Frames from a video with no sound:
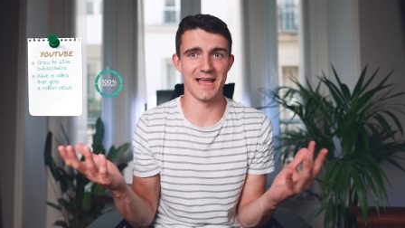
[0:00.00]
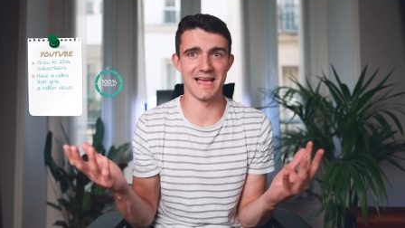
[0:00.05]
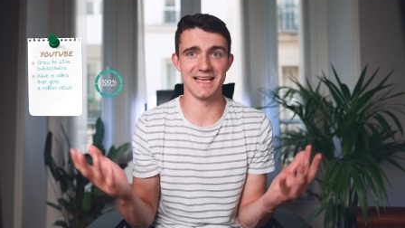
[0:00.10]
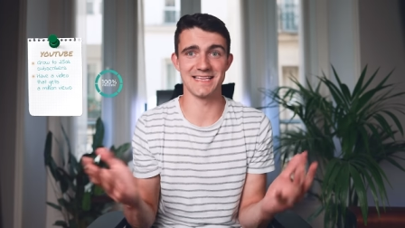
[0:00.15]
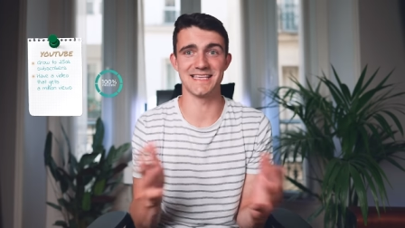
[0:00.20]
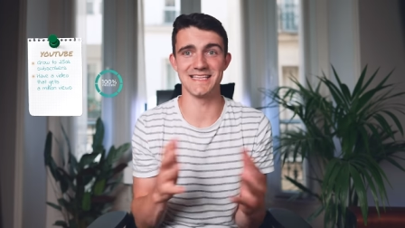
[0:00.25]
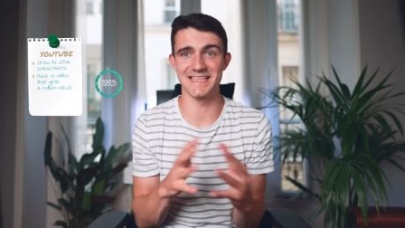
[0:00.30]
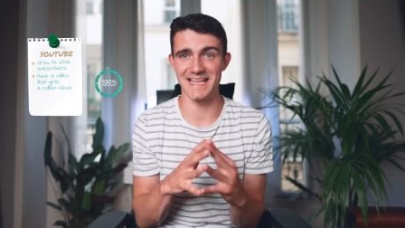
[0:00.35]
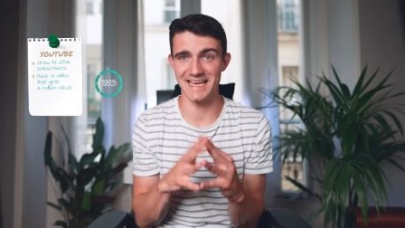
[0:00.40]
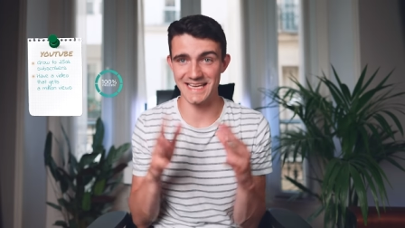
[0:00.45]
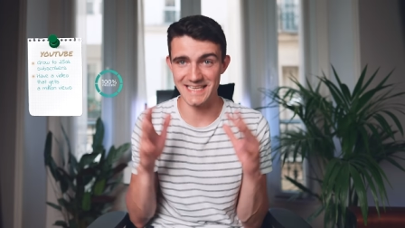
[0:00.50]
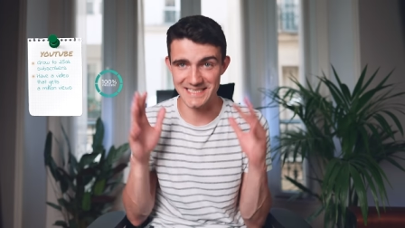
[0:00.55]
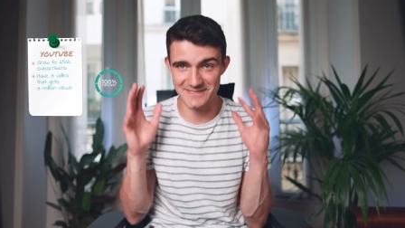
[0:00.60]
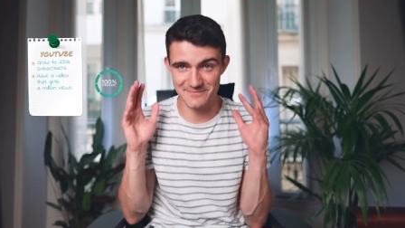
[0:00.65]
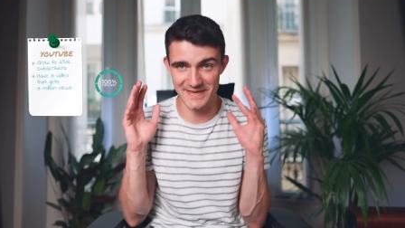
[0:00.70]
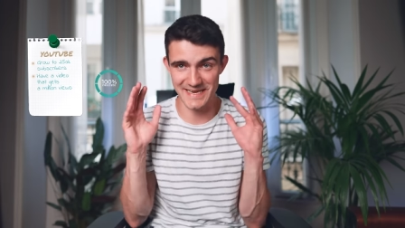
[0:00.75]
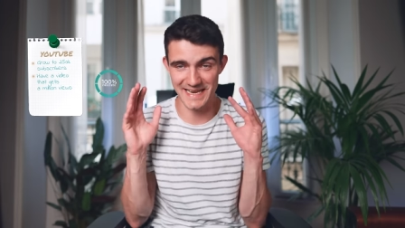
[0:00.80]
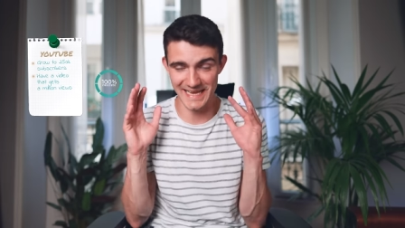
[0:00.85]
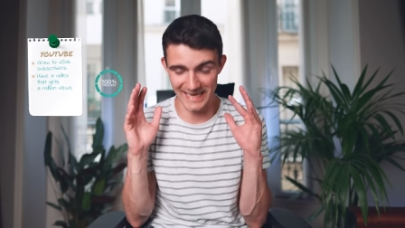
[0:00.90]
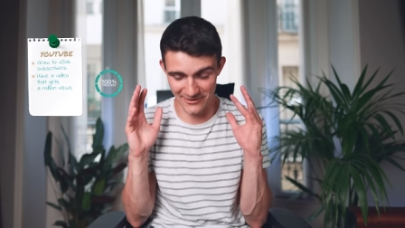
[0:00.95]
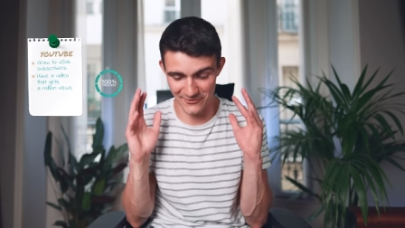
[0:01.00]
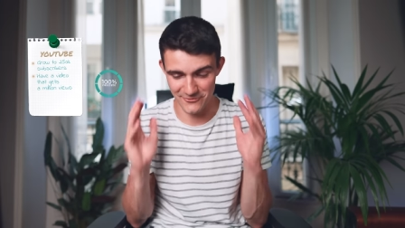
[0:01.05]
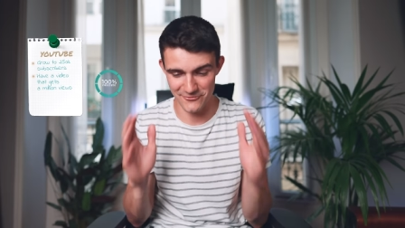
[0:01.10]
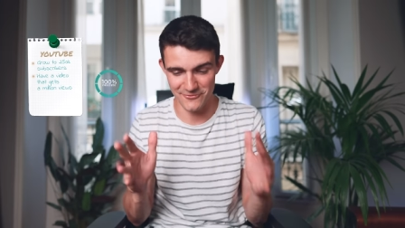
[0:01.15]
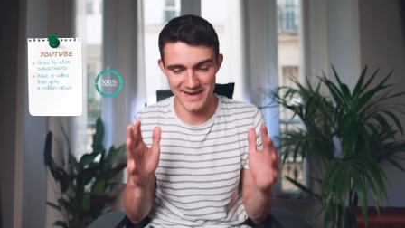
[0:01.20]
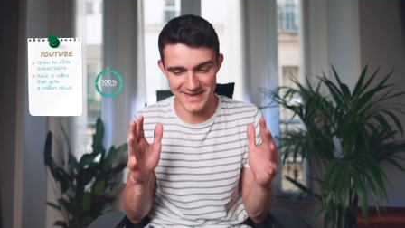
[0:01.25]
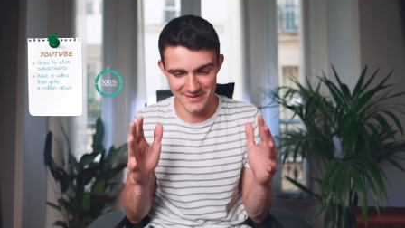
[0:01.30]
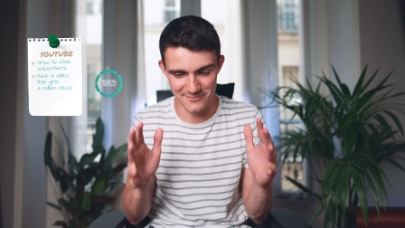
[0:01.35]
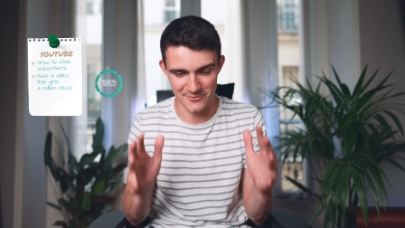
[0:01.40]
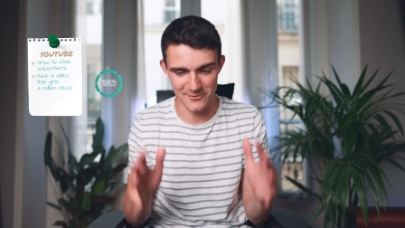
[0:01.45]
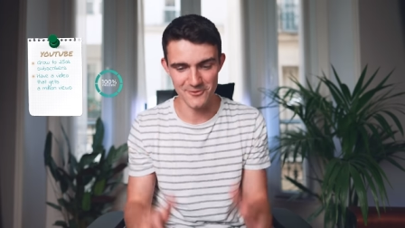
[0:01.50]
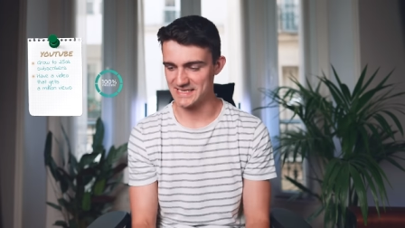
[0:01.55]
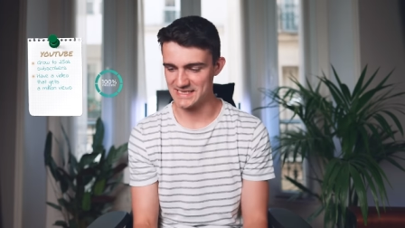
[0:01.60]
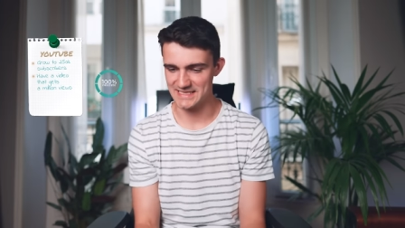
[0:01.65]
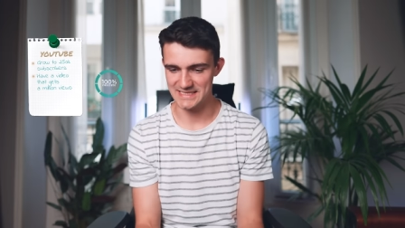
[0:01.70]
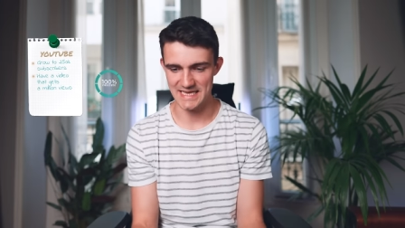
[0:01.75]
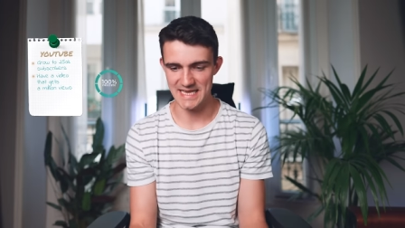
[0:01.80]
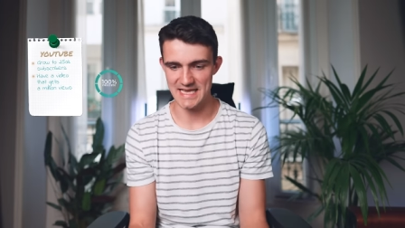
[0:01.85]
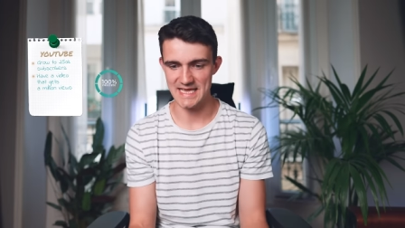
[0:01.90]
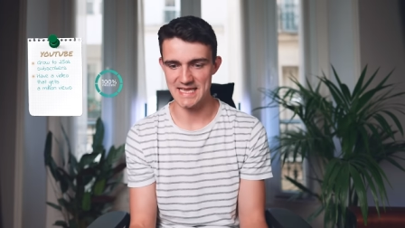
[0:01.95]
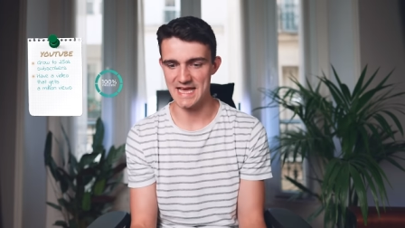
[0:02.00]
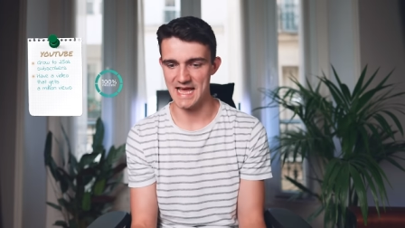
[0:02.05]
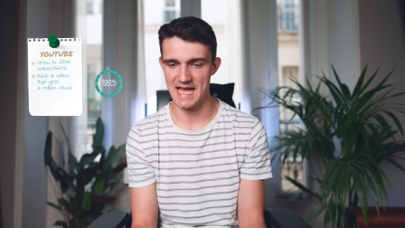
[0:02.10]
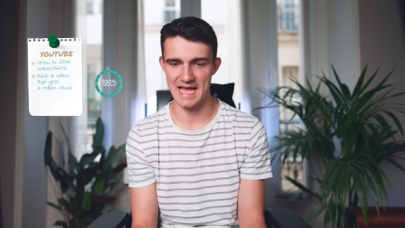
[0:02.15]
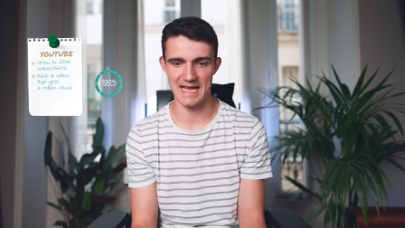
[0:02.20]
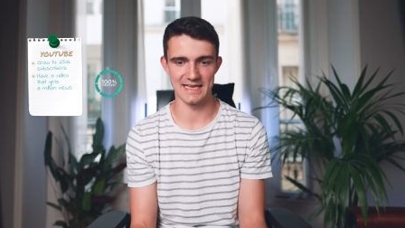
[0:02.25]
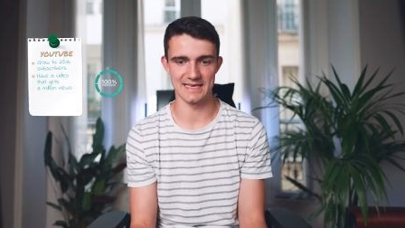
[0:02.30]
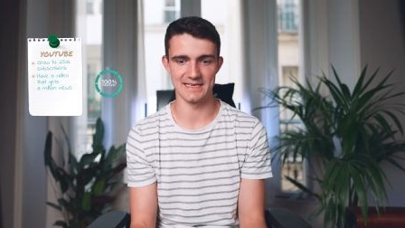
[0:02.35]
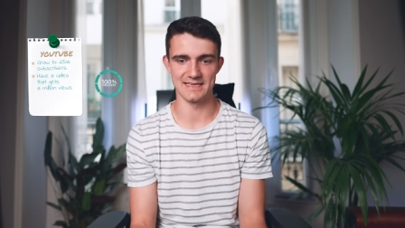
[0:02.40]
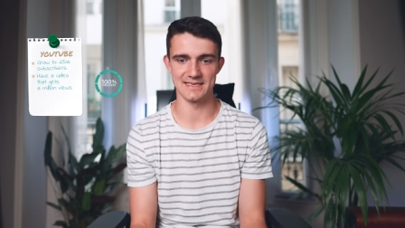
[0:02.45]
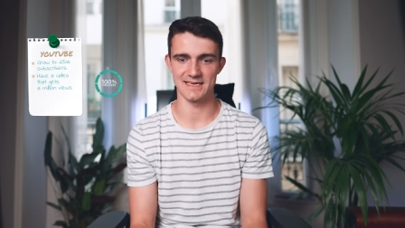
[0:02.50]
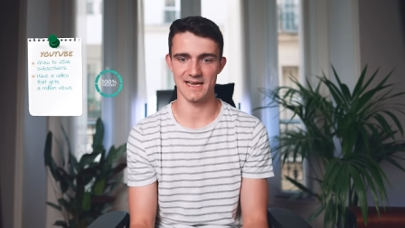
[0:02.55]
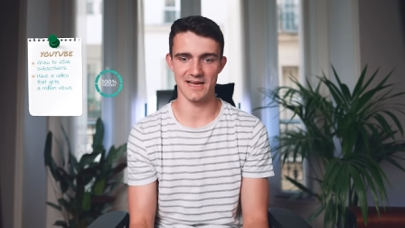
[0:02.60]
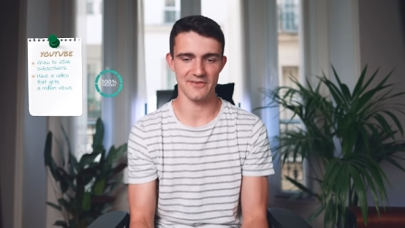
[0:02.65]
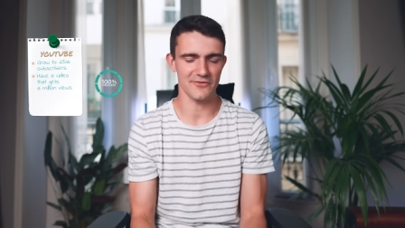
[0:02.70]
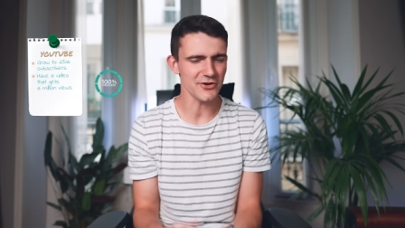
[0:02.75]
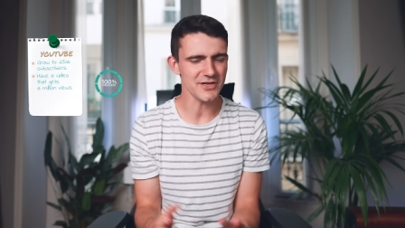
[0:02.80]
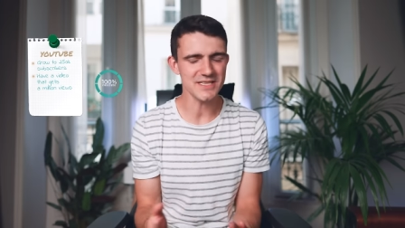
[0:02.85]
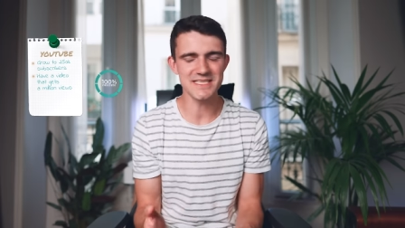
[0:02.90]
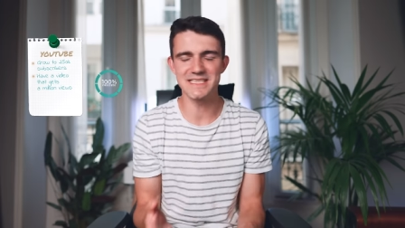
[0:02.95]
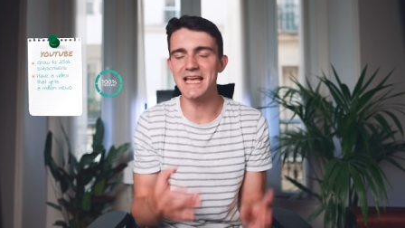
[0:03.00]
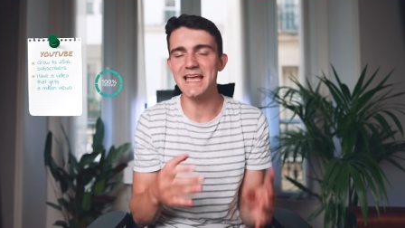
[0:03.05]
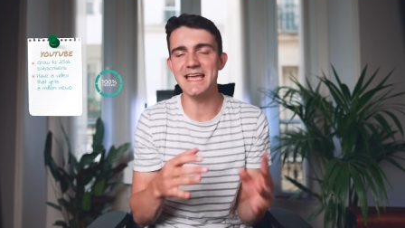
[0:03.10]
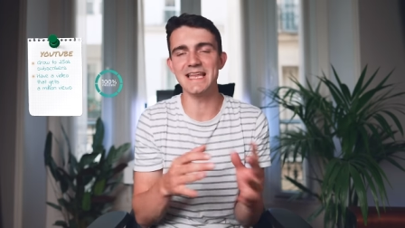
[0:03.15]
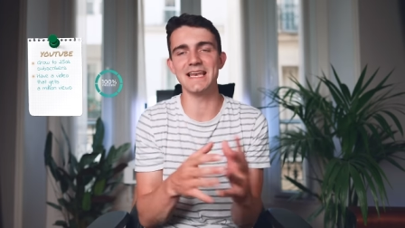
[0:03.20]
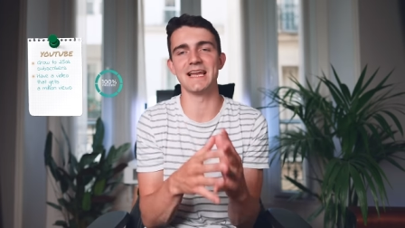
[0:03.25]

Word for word: less. And that has been incredible to see. And I've got to say,